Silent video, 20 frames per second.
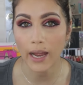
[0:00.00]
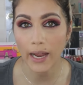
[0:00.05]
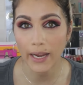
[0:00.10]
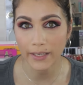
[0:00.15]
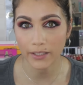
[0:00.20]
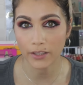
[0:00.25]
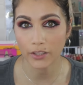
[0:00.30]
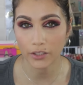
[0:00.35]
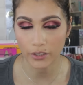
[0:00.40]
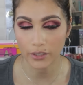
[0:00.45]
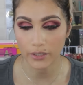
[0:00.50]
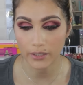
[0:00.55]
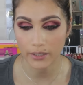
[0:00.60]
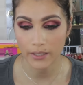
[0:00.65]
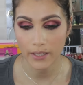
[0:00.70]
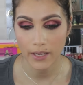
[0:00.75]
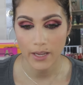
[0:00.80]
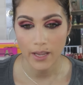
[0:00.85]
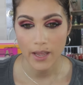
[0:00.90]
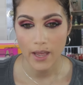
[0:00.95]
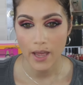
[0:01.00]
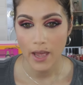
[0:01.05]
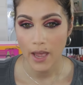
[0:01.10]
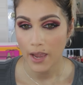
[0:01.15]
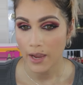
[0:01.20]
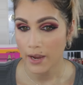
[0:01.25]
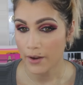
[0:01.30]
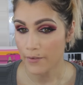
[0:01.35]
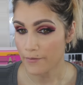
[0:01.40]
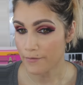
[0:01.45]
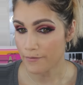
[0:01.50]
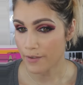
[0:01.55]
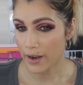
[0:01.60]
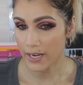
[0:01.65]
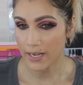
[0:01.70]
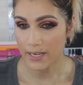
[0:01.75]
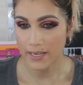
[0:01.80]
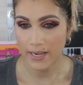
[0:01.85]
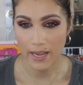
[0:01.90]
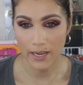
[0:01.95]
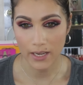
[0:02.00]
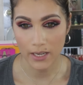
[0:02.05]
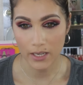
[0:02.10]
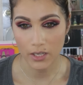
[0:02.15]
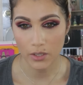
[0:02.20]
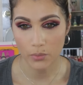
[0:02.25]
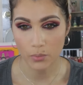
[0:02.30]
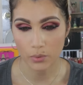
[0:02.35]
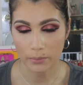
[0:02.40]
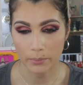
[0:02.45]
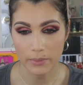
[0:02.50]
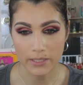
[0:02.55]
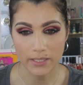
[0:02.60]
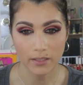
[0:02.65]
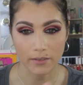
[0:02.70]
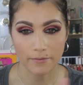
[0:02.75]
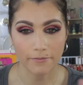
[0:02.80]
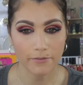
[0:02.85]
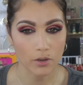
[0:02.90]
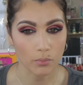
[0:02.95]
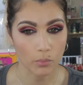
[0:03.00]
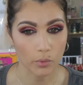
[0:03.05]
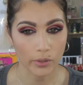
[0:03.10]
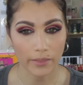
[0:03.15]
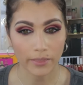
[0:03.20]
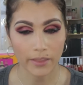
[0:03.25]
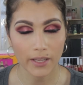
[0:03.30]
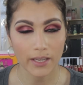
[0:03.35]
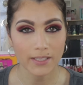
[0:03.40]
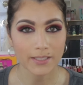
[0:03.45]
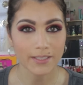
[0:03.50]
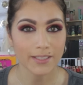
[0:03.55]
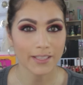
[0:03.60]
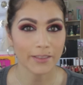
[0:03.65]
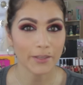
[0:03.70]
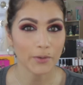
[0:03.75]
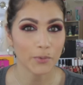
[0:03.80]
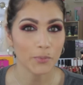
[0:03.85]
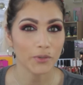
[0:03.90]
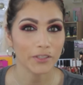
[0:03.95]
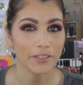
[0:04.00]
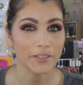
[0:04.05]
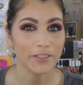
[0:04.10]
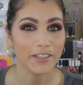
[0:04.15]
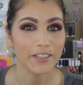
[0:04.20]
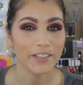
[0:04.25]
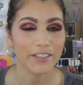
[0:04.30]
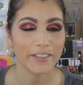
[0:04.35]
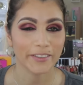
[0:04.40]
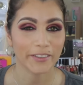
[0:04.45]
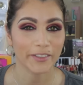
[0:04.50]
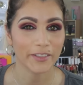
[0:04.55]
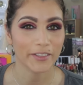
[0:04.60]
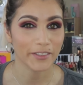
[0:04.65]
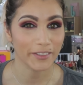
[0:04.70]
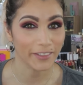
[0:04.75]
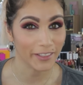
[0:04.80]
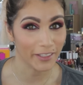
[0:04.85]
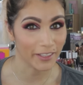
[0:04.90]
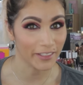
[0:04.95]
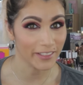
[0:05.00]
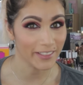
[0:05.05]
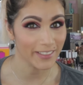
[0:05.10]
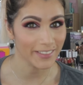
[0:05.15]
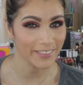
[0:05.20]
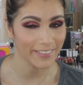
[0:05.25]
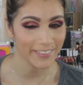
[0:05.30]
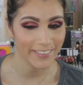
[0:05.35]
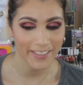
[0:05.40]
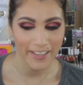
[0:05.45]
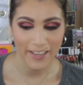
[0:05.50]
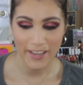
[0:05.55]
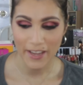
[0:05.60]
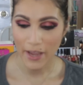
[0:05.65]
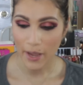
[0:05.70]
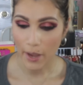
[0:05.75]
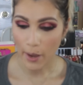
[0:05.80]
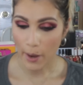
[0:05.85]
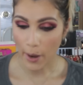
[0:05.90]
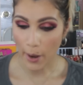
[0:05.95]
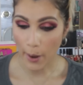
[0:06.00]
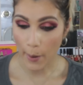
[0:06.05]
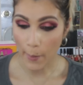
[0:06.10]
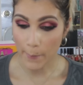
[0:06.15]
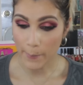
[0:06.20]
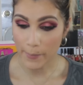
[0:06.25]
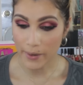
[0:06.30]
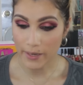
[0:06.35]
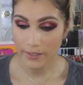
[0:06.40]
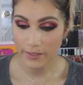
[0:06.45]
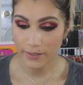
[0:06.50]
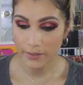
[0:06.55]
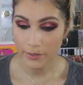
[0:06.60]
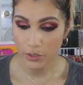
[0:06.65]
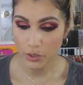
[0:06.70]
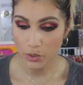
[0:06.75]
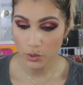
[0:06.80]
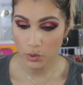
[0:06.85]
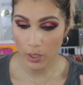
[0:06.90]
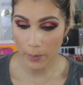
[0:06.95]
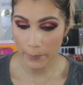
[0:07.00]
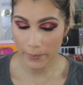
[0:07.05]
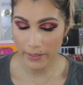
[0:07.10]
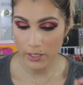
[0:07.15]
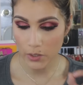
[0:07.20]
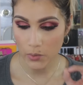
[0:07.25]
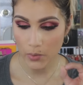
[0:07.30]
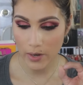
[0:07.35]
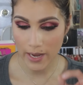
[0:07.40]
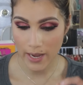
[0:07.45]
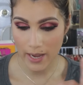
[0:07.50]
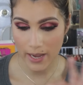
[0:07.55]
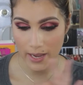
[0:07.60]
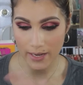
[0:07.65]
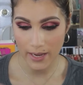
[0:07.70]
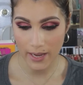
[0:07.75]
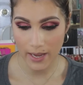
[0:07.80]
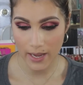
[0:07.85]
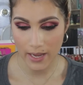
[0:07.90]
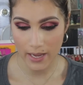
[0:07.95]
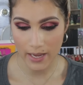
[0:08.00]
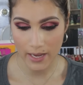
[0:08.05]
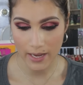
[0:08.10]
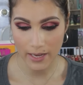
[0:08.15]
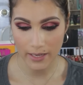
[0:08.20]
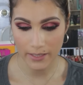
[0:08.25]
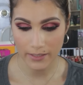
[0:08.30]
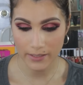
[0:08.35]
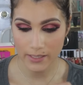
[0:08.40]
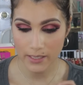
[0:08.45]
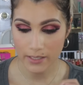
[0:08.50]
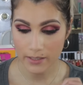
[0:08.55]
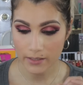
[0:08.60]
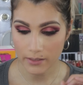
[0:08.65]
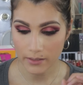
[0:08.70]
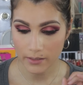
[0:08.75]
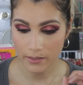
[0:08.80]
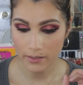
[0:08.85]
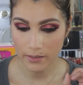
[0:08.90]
eye look. Right now we're missing a few more things and then we're done. Um, so I'm gonna go ahead and